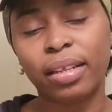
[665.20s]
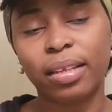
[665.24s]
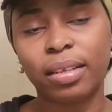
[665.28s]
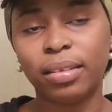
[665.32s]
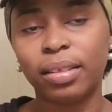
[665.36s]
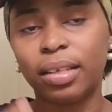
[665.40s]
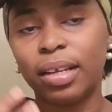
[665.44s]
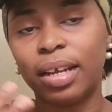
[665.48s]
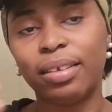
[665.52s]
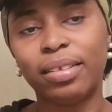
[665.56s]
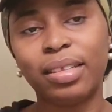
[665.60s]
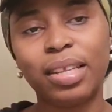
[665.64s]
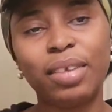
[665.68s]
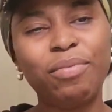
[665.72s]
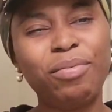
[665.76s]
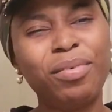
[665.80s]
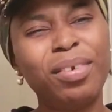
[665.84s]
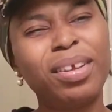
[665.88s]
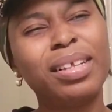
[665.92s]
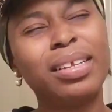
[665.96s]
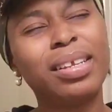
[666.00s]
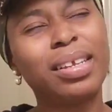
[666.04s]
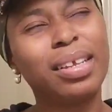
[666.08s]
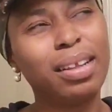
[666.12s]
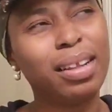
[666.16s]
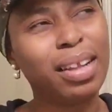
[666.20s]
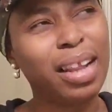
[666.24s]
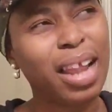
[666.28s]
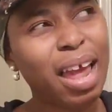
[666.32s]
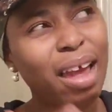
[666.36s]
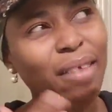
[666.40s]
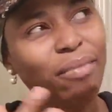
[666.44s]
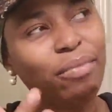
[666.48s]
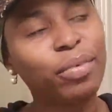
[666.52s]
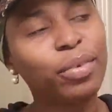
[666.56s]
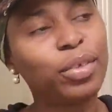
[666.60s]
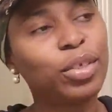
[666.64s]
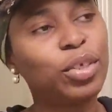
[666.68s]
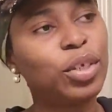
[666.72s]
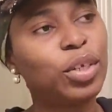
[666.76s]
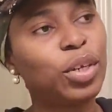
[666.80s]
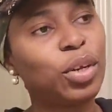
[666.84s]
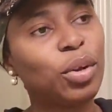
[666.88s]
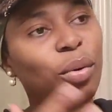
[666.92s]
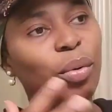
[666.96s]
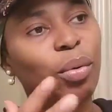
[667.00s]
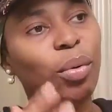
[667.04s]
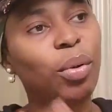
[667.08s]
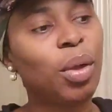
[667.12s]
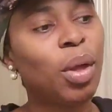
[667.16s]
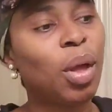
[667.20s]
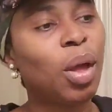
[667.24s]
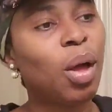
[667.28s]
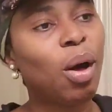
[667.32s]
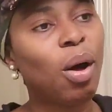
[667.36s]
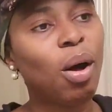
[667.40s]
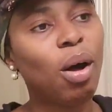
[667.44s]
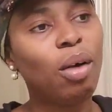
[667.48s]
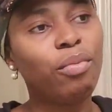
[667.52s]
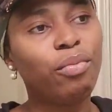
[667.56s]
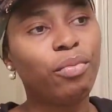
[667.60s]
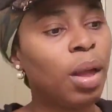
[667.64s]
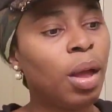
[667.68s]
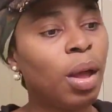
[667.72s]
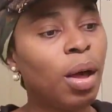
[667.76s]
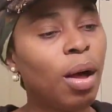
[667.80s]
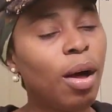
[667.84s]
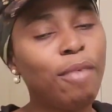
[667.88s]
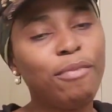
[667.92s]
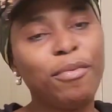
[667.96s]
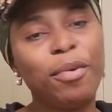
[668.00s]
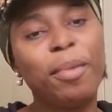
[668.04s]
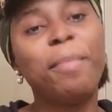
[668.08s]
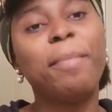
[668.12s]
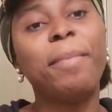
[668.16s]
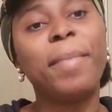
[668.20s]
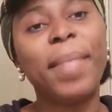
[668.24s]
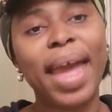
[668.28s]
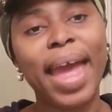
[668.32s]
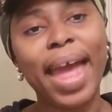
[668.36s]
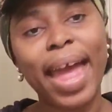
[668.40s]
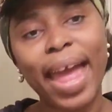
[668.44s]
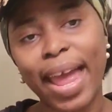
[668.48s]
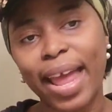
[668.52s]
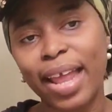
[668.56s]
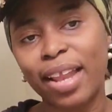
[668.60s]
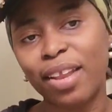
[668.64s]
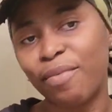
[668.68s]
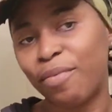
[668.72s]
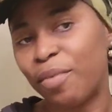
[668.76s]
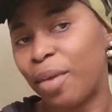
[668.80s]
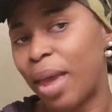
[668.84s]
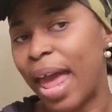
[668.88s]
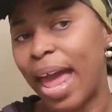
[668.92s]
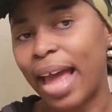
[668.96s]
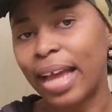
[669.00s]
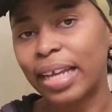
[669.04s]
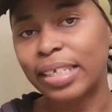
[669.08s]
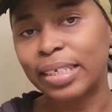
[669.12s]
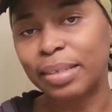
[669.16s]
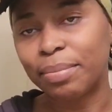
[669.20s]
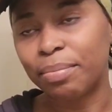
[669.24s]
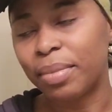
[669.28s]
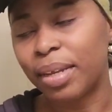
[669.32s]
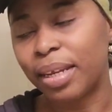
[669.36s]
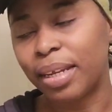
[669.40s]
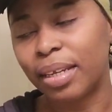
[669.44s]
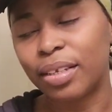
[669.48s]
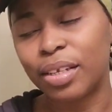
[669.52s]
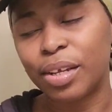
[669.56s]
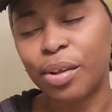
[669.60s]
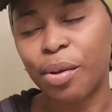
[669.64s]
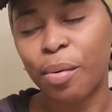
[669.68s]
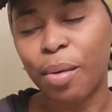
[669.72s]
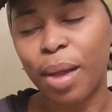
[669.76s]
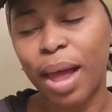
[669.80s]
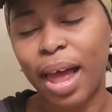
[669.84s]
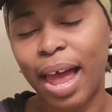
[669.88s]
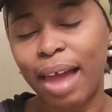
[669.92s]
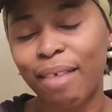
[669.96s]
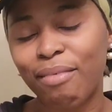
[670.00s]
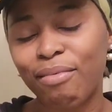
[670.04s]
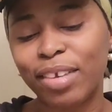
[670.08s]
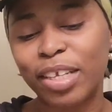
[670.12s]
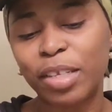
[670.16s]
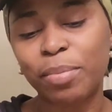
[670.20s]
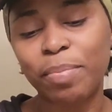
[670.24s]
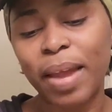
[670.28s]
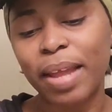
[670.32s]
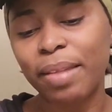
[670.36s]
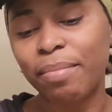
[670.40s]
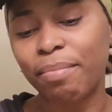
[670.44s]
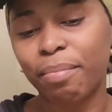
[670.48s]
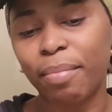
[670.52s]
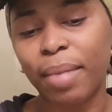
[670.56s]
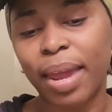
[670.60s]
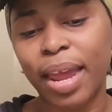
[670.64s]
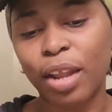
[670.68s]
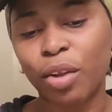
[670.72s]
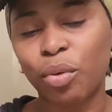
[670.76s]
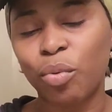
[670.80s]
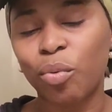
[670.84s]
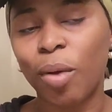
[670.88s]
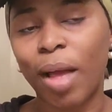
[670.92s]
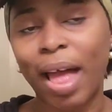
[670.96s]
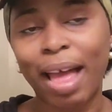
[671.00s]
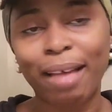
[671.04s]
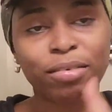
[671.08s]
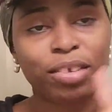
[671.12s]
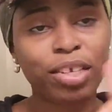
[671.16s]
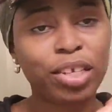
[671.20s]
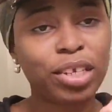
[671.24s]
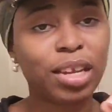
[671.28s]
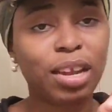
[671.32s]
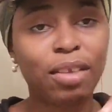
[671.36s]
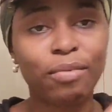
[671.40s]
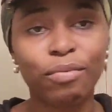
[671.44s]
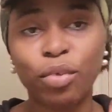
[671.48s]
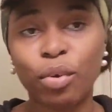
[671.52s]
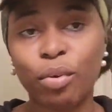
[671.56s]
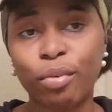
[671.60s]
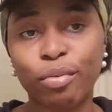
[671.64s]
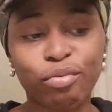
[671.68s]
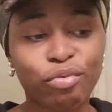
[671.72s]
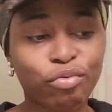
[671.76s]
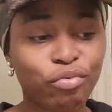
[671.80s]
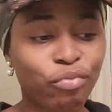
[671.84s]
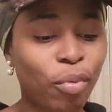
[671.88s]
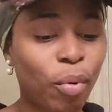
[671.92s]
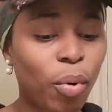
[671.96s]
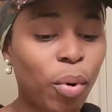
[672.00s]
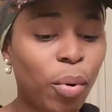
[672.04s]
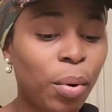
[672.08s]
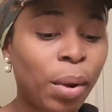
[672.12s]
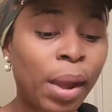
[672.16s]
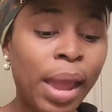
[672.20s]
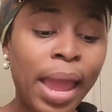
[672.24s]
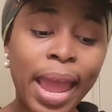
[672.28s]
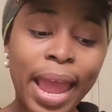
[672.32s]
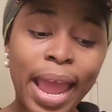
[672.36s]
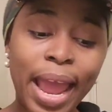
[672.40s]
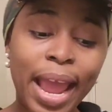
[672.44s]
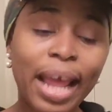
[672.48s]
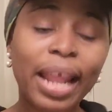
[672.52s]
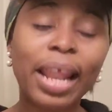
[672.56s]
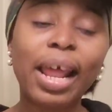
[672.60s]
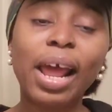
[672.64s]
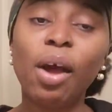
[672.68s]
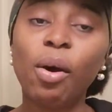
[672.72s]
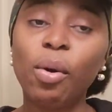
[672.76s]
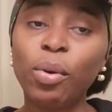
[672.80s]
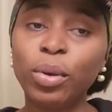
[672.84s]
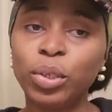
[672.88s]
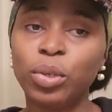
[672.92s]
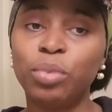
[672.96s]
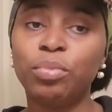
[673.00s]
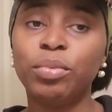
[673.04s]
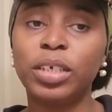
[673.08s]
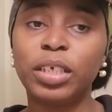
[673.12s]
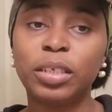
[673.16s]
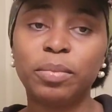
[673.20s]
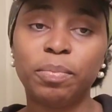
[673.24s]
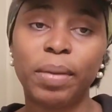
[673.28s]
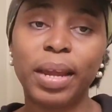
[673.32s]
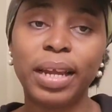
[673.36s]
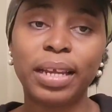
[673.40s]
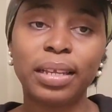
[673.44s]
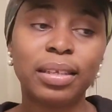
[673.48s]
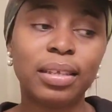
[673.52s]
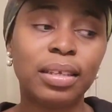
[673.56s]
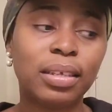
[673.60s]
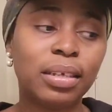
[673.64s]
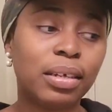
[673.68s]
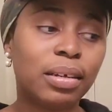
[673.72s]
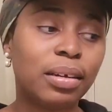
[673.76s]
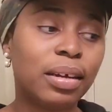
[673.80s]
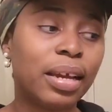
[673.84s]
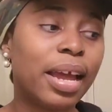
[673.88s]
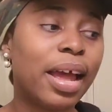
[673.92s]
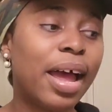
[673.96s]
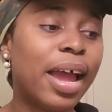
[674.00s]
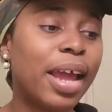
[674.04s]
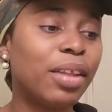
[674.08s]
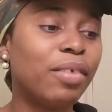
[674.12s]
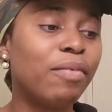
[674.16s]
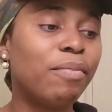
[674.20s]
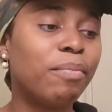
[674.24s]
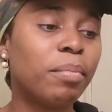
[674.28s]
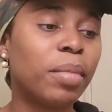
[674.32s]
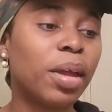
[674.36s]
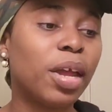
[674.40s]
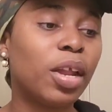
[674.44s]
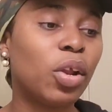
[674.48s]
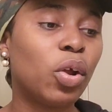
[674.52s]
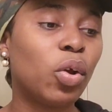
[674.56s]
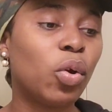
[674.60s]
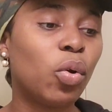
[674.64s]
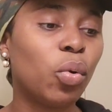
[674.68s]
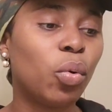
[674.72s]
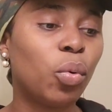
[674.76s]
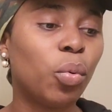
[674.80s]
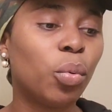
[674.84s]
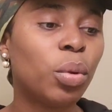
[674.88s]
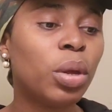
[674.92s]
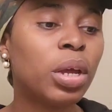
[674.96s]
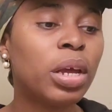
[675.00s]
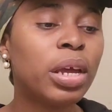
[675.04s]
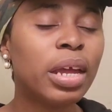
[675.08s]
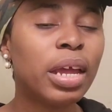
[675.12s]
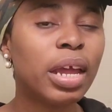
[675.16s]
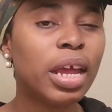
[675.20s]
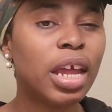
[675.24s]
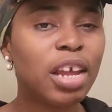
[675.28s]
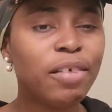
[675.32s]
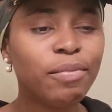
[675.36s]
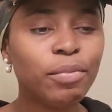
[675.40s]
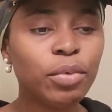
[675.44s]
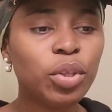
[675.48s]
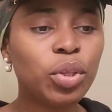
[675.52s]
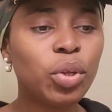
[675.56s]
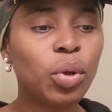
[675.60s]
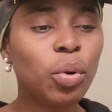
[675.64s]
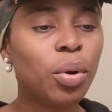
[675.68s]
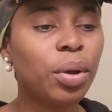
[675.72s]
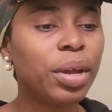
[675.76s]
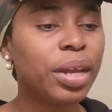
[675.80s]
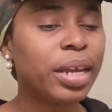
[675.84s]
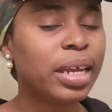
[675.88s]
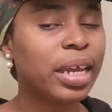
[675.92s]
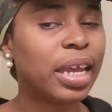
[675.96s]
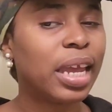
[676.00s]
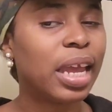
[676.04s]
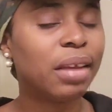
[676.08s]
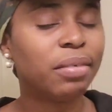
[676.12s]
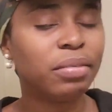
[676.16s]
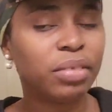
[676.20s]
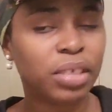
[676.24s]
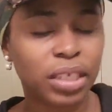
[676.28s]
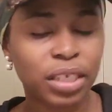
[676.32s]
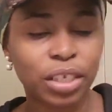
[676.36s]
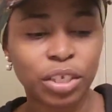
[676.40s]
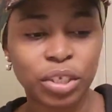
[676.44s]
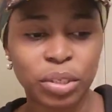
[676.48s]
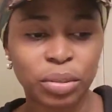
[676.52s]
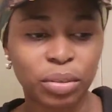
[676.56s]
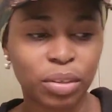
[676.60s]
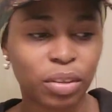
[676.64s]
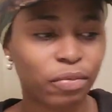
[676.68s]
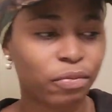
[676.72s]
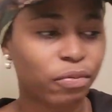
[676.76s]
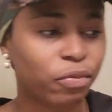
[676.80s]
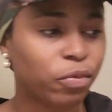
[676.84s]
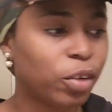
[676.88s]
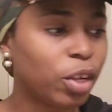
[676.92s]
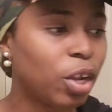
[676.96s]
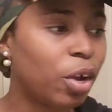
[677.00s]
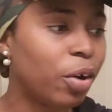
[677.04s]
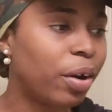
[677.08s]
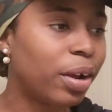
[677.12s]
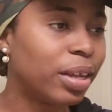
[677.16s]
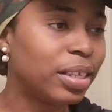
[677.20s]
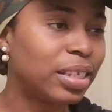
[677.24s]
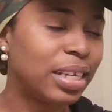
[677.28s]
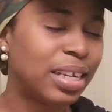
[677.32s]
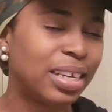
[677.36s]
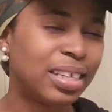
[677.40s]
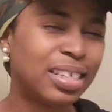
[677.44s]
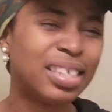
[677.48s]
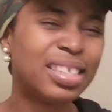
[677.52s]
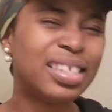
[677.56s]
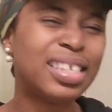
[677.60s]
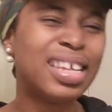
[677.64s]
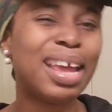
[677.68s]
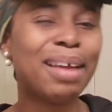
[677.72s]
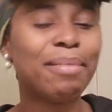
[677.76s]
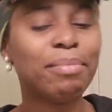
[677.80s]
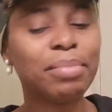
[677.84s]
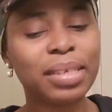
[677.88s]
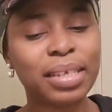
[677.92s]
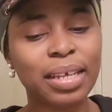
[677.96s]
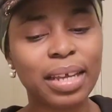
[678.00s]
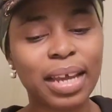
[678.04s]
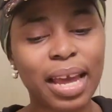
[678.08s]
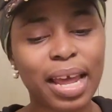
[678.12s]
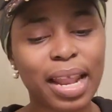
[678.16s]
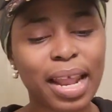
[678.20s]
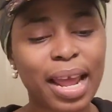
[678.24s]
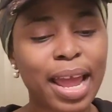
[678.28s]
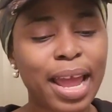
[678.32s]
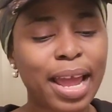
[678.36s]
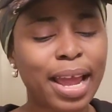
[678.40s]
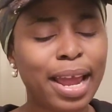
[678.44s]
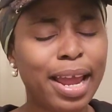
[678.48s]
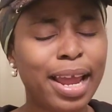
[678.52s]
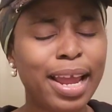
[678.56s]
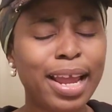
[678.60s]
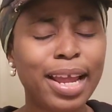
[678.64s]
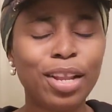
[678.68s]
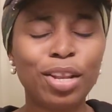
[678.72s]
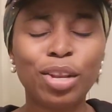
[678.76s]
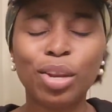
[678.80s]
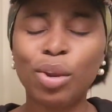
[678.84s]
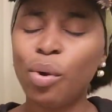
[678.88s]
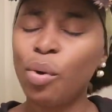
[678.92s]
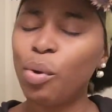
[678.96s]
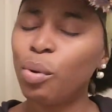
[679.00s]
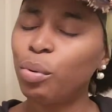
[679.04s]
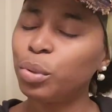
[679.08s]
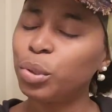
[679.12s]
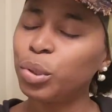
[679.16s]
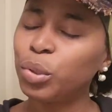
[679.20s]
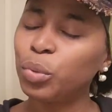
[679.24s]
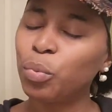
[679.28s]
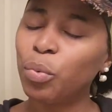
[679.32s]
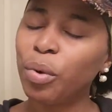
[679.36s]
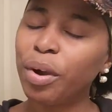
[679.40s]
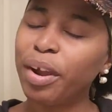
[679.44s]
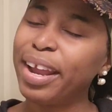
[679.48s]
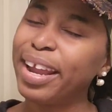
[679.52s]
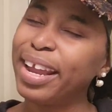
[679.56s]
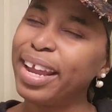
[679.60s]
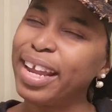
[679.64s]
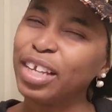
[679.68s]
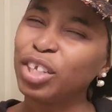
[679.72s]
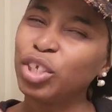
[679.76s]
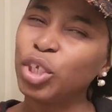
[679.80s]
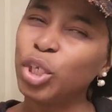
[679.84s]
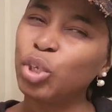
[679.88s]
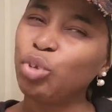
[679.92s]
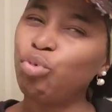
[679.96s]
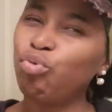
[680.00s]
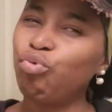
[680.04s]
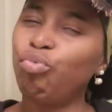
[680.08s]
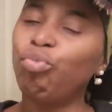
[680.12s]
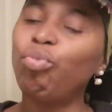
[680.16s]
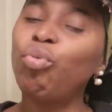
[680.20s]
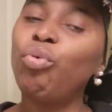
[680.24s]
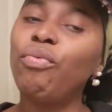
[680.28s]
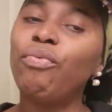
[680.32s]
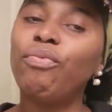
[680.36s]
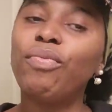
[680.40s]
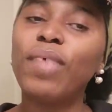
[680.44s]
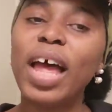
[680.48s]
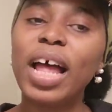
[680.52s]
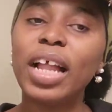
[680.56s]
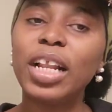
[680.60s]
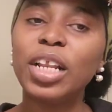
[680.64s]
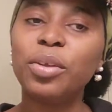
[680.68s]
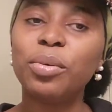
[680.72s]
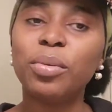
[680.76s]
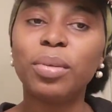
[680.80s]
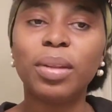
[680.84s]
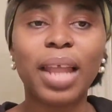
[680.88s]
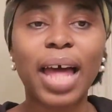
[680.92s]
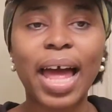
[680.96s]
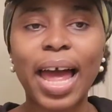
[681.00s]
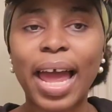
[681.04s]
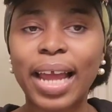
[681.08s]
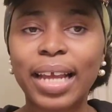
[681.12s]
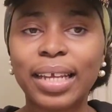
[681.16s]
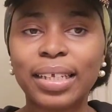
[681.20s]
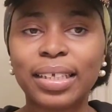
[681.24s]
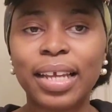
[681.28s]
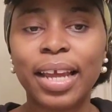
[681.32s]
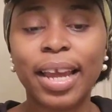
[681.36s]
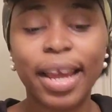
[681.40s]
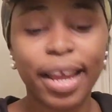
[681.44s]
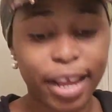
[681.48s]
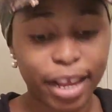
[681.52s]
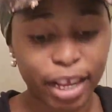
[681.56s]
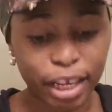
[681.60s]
and there are different levels, you know, of a man, if you ask me. So I respect men who have self-control, and I also respect the kind of man who, even though he gives in to the flirt, he's tempted, he knows where his true value lies.